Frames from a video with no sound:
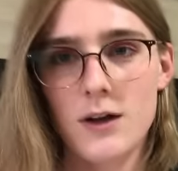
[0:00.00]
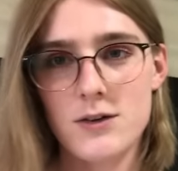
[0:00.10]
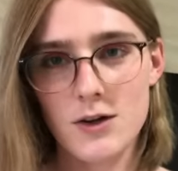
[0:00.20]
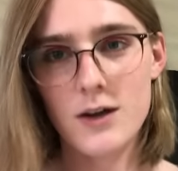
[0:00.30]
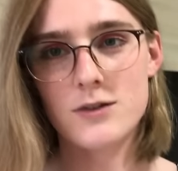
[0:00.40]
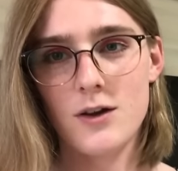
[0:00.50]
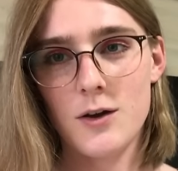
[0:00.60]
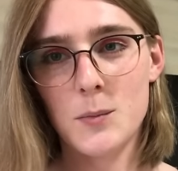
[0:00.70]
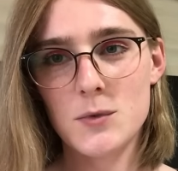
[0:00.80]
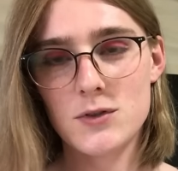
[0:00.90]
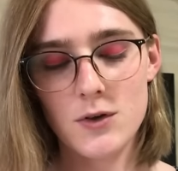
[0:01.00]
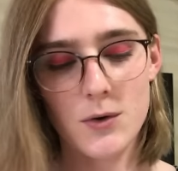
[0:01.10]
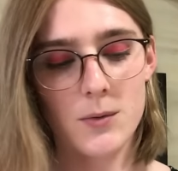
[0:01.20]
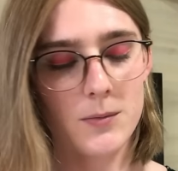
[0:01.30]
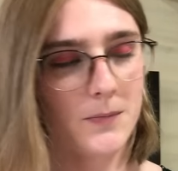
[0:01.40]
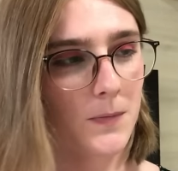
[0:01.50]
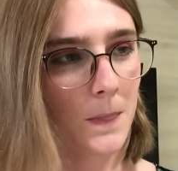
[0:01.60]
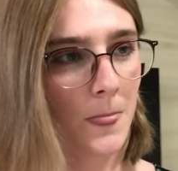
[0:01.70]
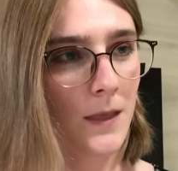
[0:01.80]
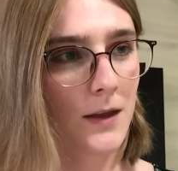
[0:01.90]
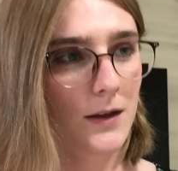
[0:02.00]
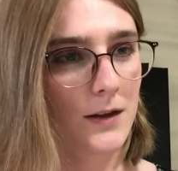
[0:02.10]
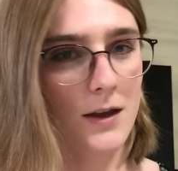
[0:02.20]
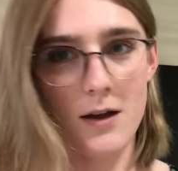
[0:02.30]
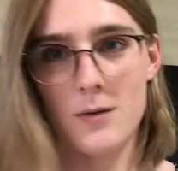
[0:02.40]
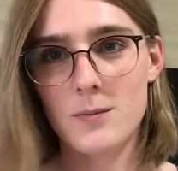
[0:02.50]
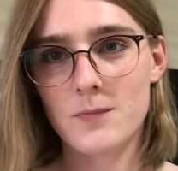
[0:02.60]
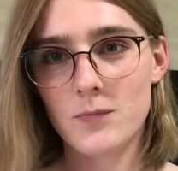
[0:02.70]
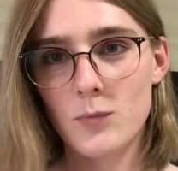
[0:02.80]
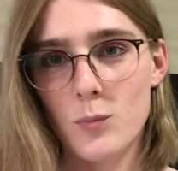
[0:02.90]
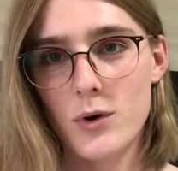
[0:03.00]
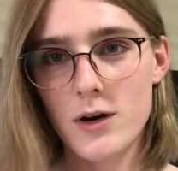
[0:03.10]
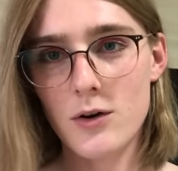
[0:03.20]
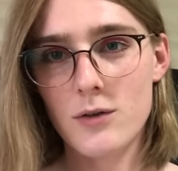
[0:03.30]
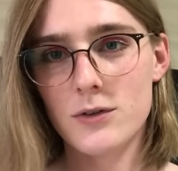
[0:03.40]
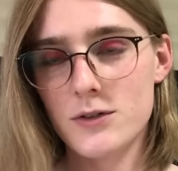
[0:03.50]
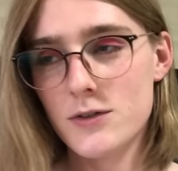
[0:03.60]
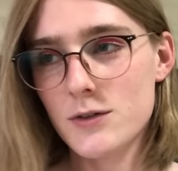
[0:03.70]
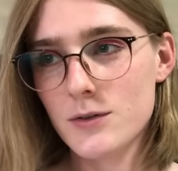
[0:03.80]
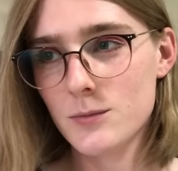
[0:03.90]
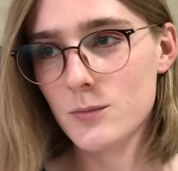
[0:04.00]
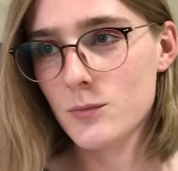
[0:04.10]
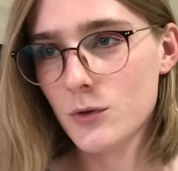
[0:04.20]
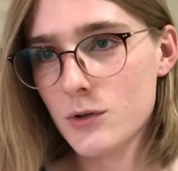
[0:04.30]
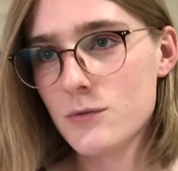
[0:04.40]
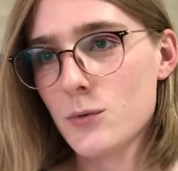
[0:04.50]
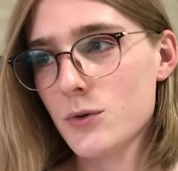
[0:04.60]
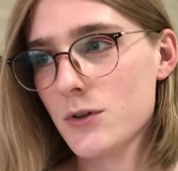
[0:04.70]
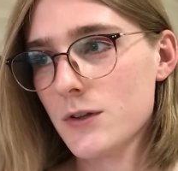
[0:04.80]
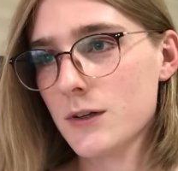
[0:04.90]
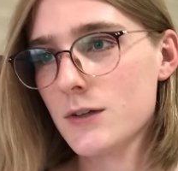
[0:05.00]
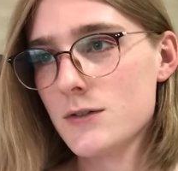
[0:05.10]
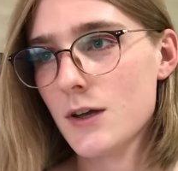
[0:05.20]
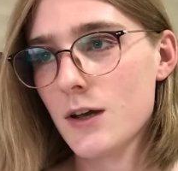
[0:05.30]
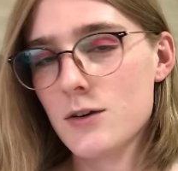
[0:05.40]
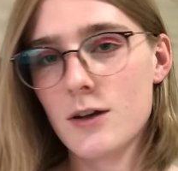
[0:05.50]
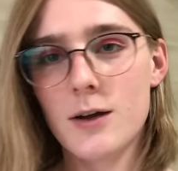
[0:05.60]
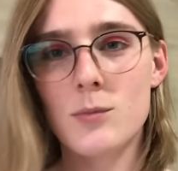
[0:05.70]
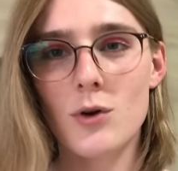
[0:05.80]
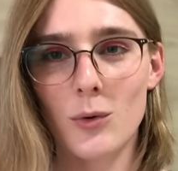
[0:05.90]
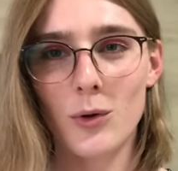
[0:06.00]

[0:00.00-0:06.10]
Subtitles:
Thai time. So, yeah, pretty nervous, looking forward to things, and I'm no